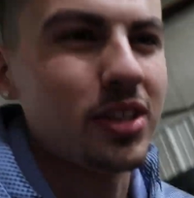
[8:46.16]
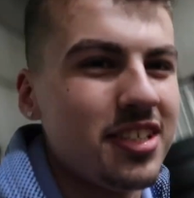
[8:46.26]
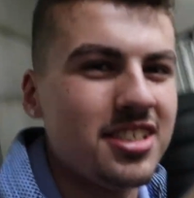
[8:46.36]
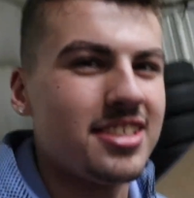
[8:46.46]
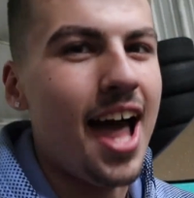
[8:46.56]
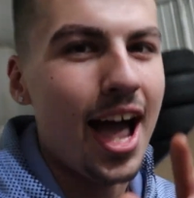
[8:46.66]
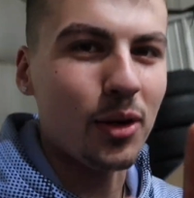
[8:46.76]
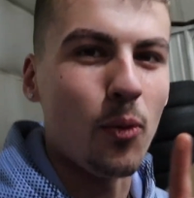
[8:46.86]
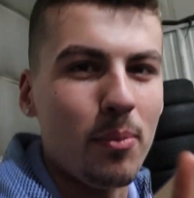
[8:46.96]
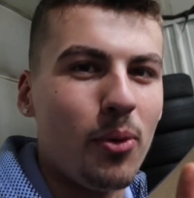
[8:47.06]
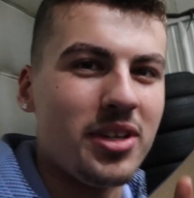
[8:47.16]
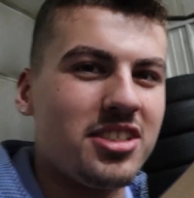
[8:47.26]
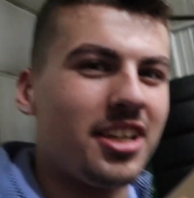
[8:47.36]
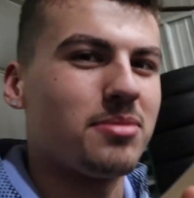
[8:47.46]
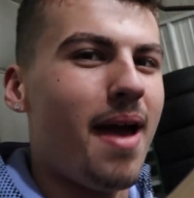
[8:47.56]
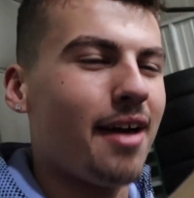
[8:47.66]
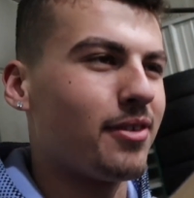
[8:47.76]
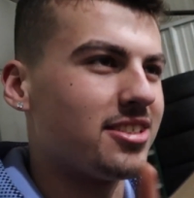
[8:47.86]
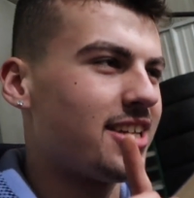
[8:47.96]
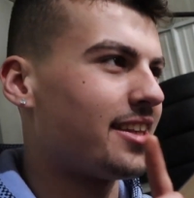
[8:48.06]
with the stock 1.6
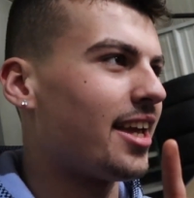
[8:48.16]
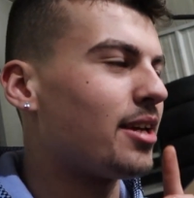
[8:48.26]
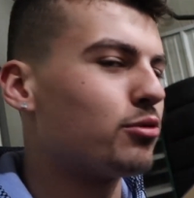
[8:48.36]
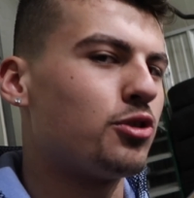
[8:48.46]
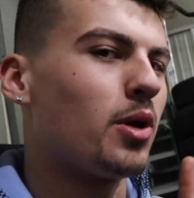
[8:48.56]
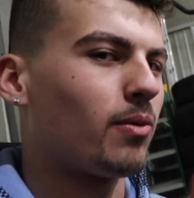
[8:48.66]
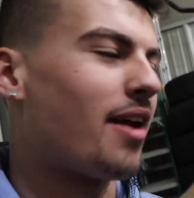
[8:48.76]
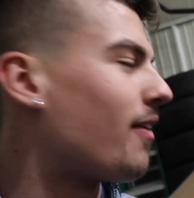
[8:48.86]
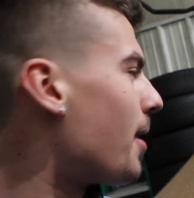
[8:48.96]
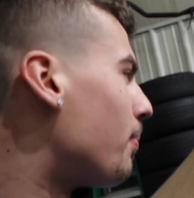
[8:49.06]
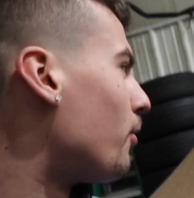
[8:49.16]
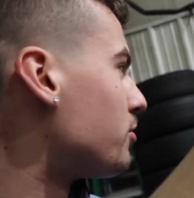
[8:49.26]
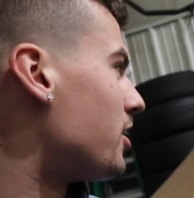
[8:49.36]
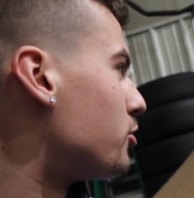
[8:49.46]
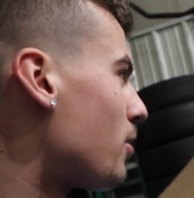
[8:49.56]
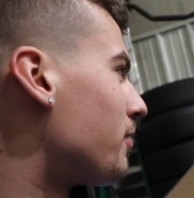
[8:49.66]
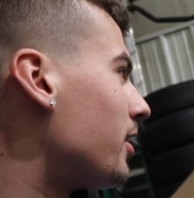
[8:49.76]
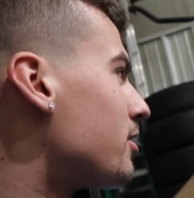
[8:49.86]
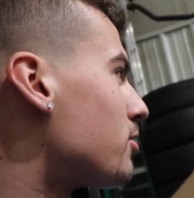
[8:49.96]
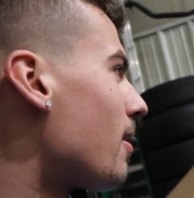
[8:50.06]
map and said that he was doing red line pulls and
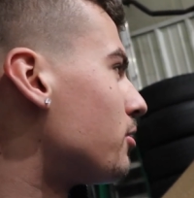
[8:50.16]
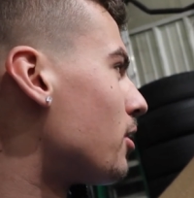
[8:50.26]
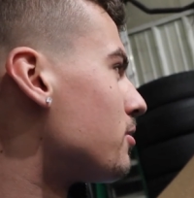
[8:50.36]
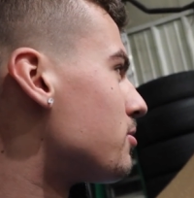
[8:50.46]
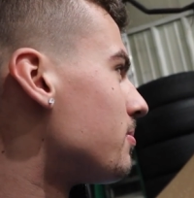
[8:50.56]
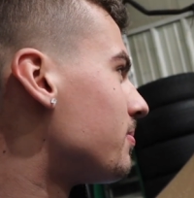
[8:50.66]
drifting this around turns.